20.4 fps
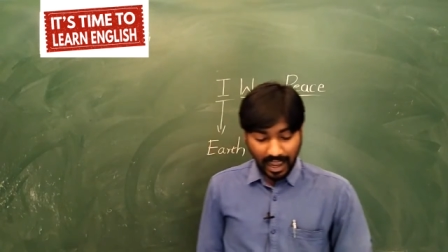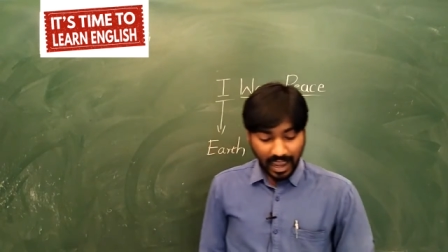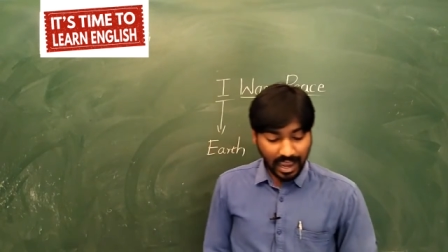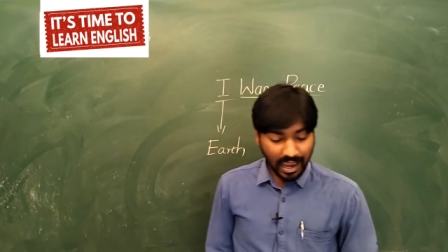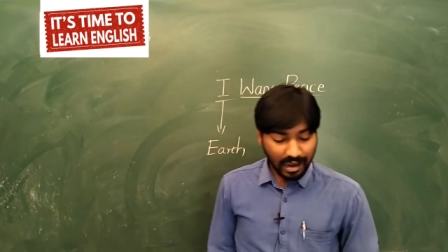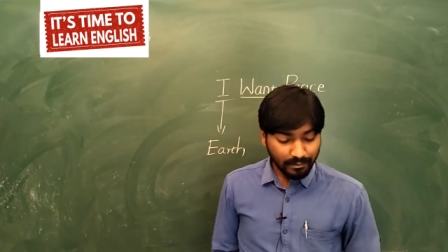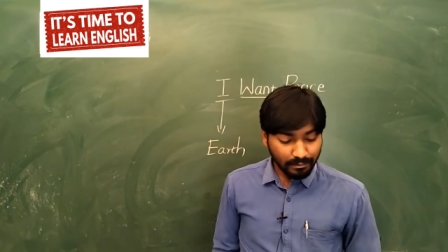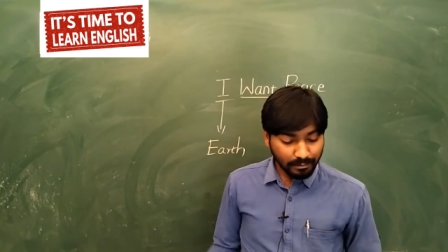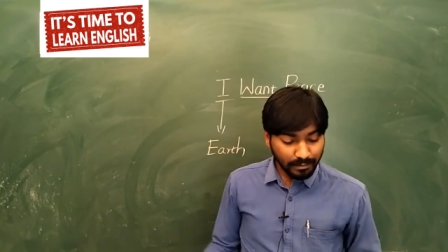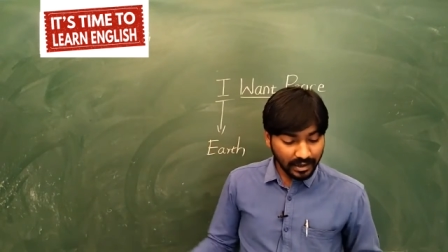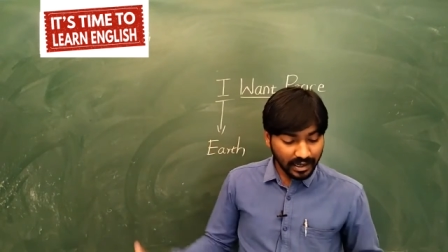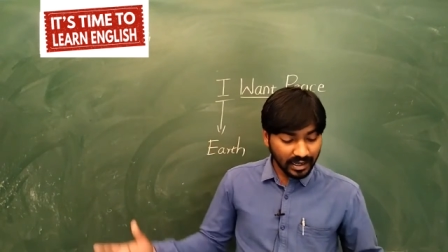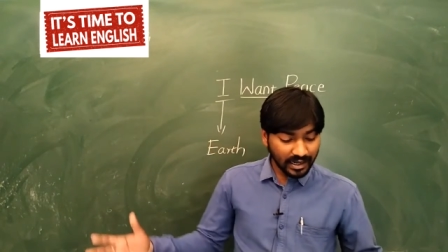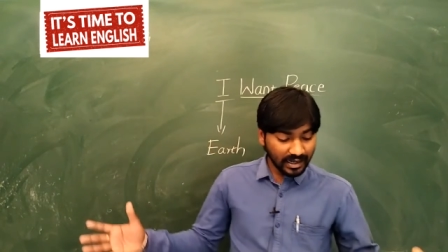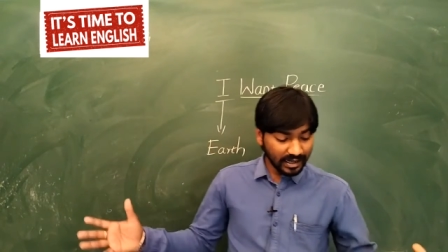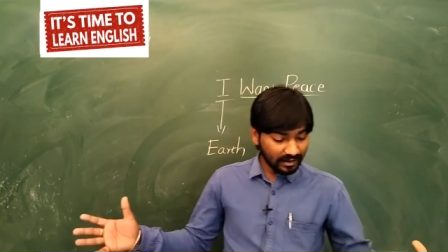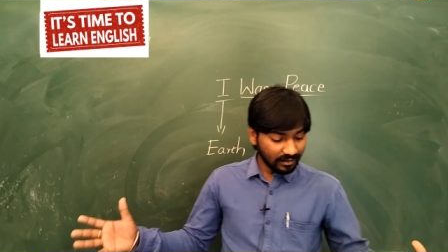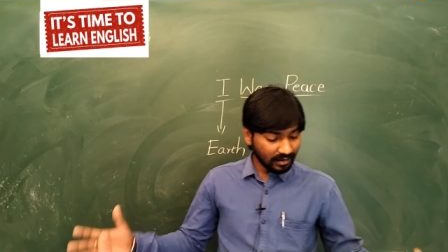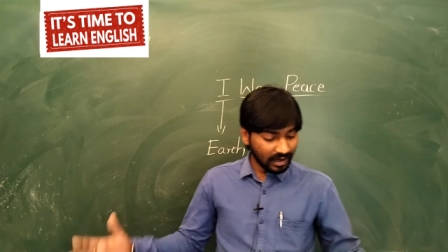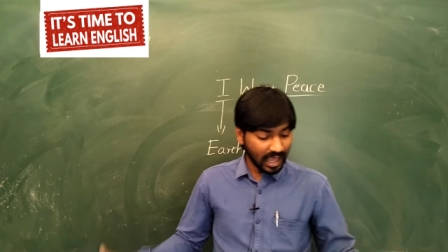I am
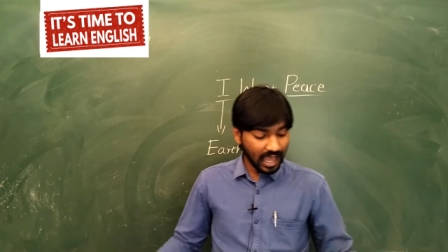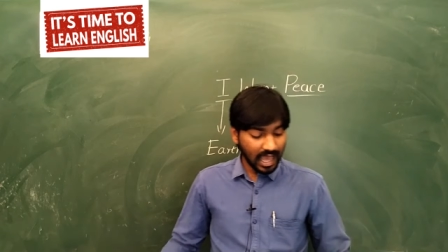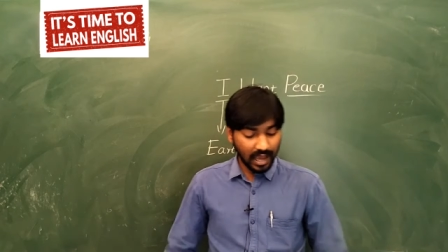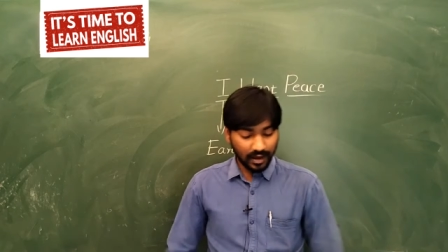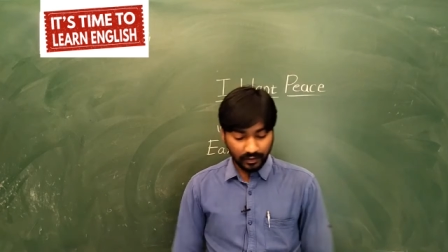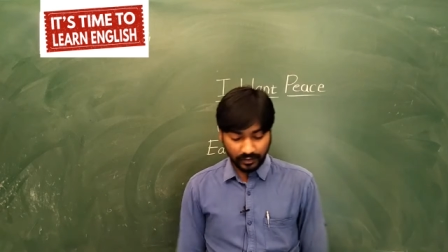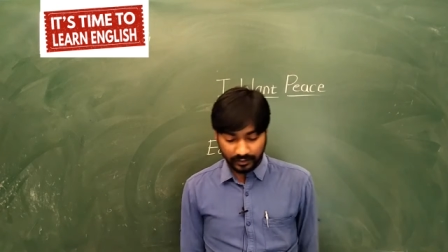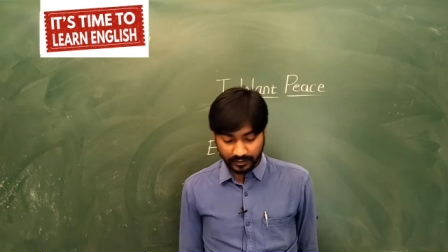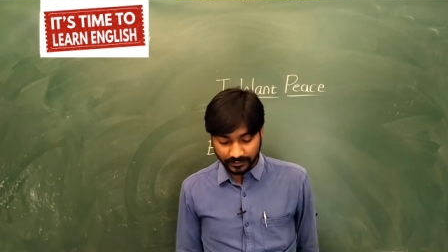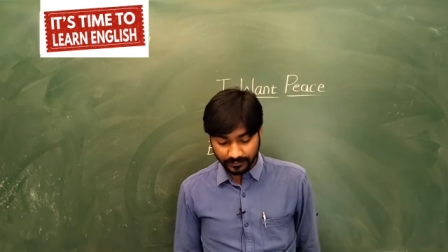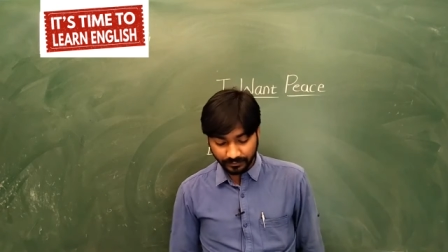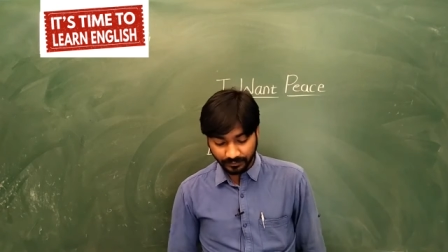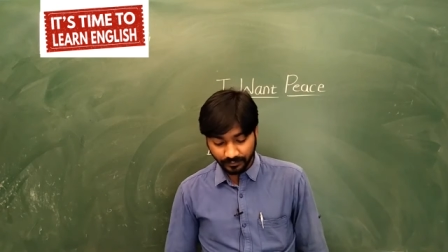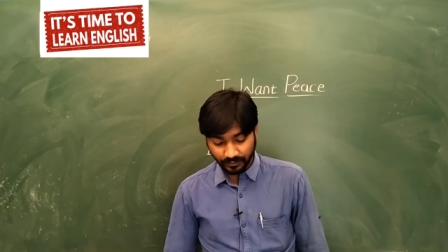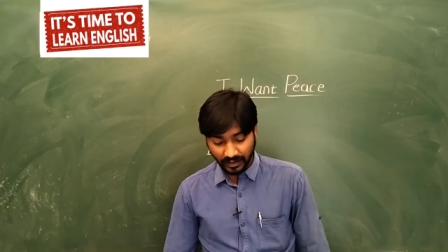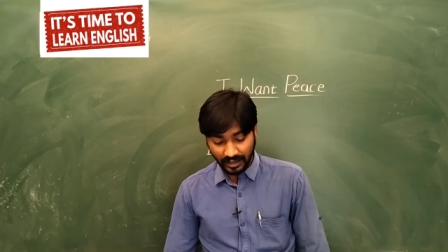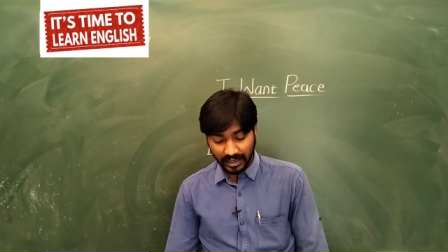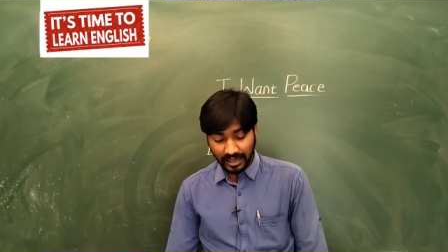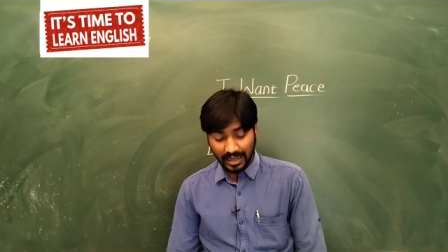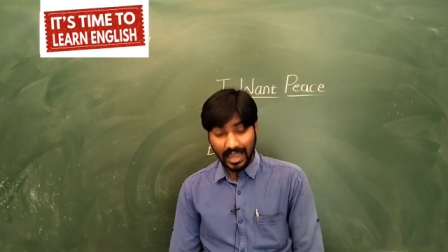big and
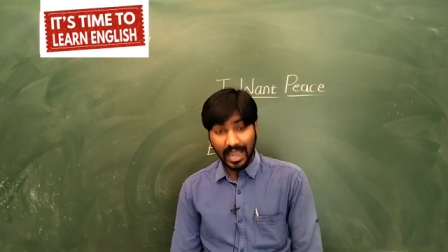round.